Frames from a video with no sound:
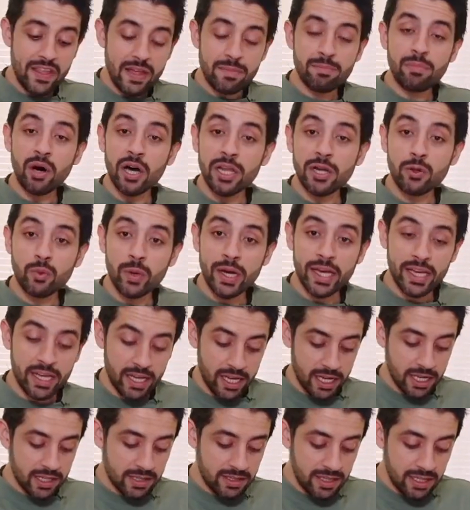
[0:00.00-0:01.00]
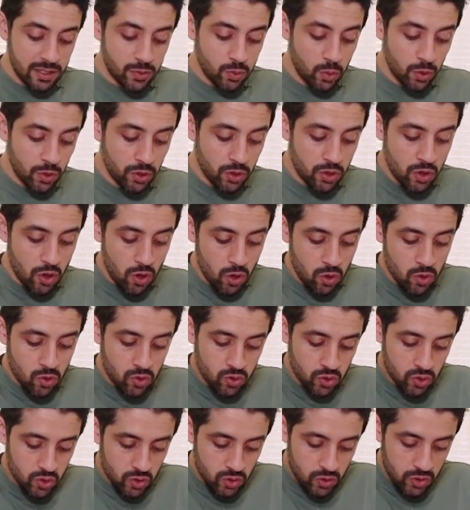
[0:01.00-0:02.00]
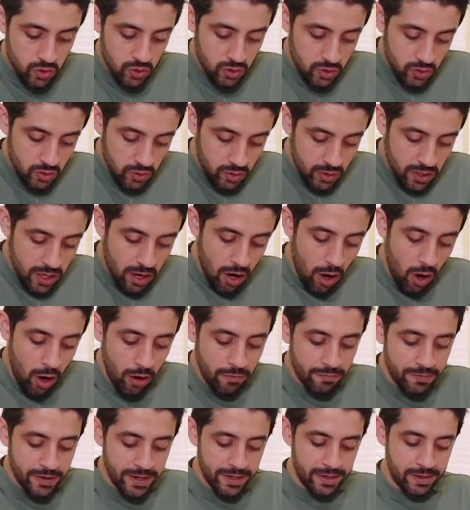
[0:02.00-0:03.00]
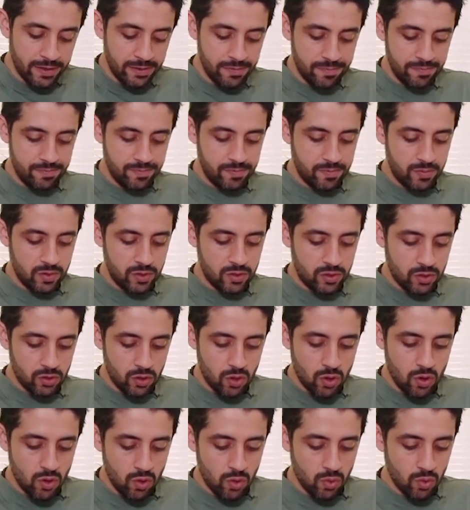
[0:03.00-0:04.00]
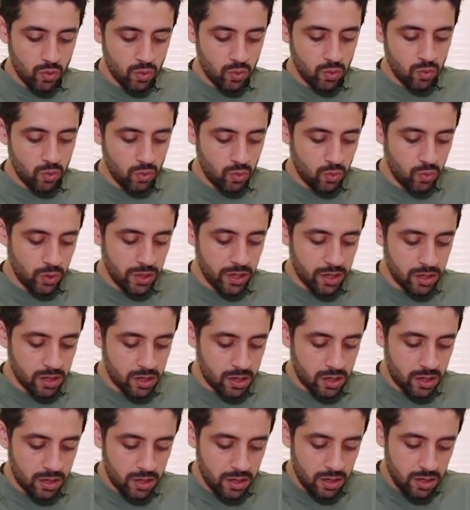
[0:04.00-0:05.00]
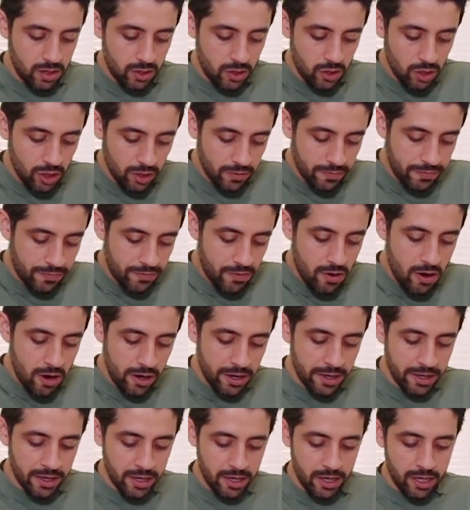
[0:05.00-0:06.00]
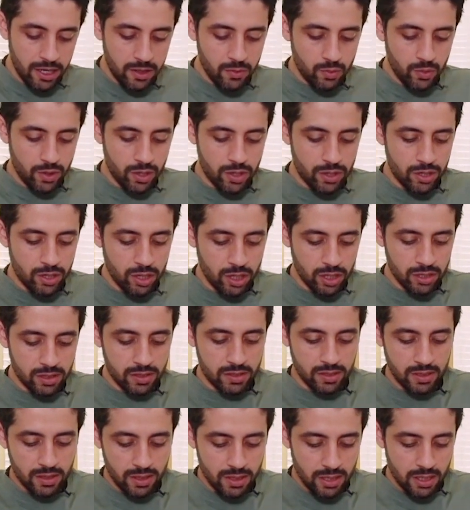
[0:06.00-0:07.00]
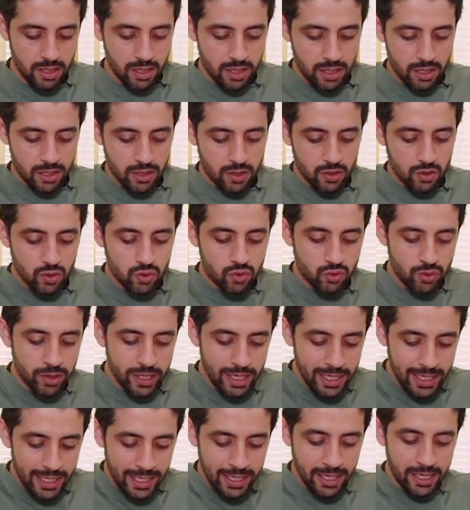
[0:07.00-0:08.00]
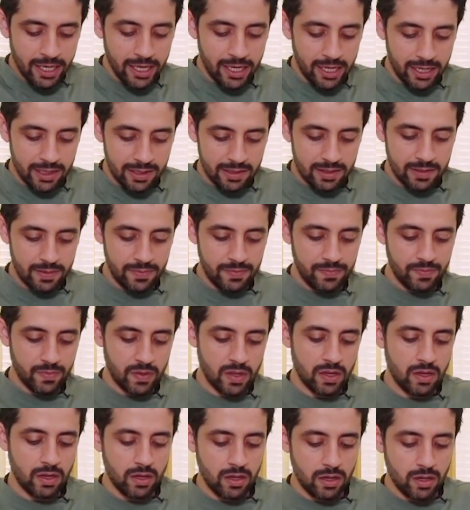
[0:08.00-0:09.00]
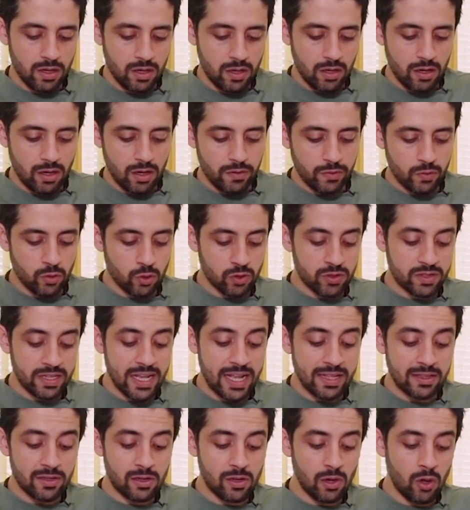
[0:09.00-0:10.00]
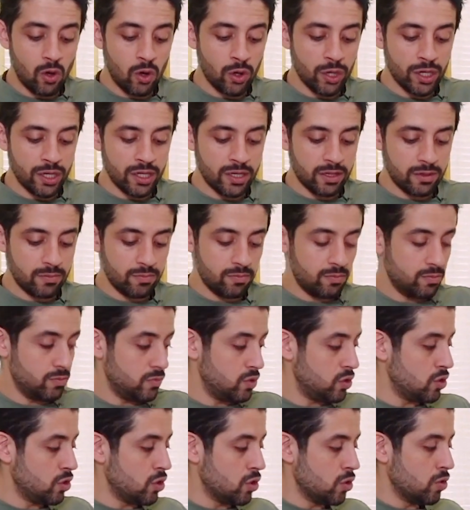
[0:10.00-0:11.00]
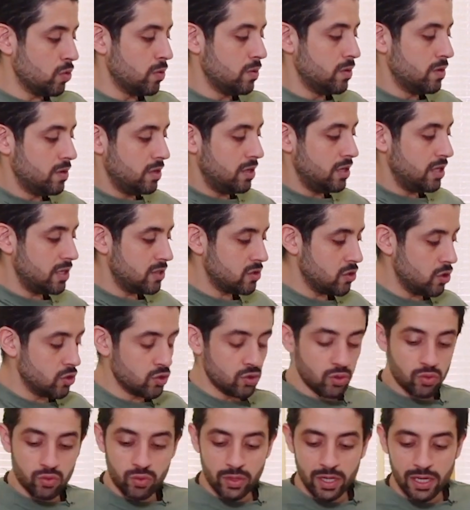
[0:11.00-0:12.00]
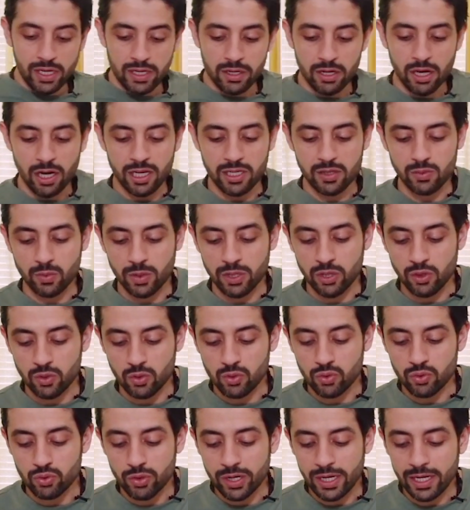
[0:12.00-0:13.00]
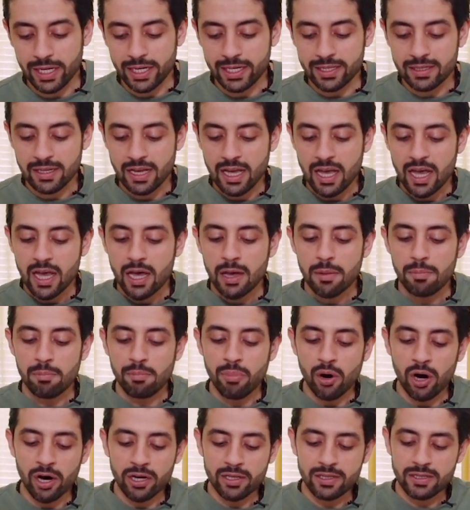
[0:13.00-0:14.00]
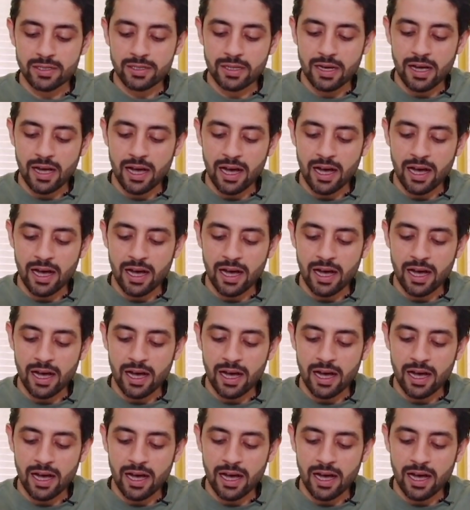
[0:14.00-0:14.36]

then, by the way, this one goes to the oven. So we are not frying it, we are not grilling it. Of course, tenderloin, you know, is also really nice when you grill it, but